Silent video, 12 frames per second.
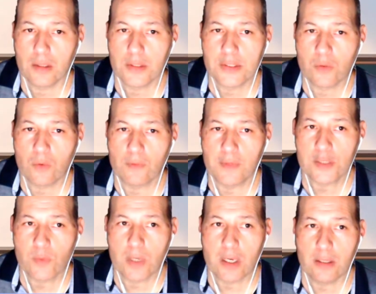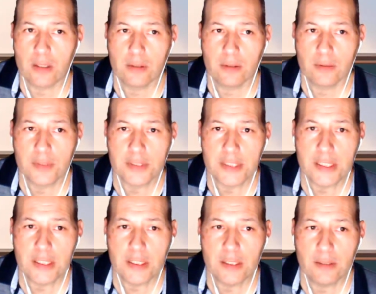So this one,
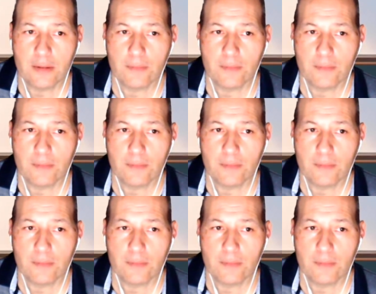D,